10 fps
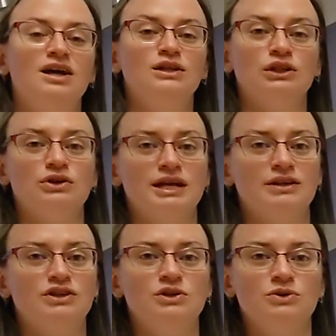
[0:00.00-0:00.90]

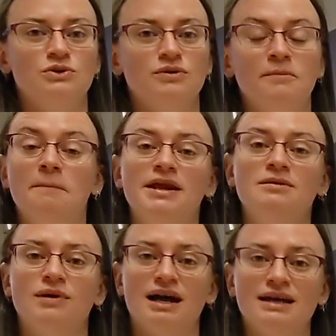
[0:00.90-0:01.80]
learning to
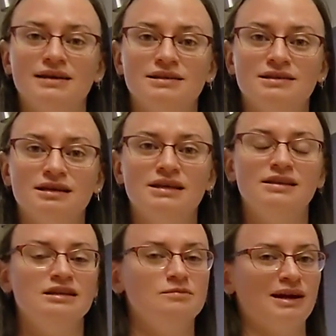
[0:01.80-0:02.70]
minimize
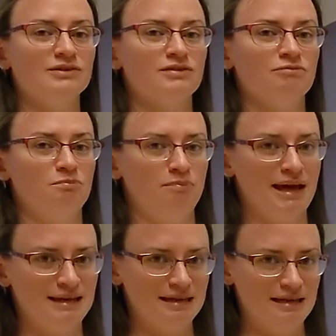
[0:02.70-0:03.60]
the amount of
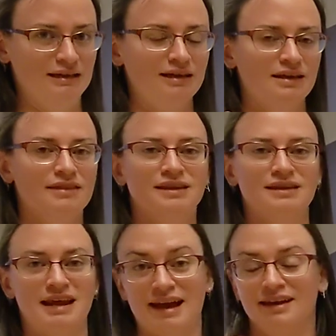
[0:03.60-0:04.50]
bending in the
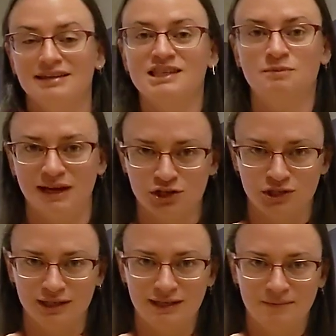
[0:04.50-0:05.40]
neck
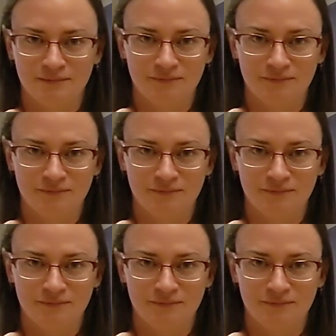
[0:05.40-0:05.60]
especially.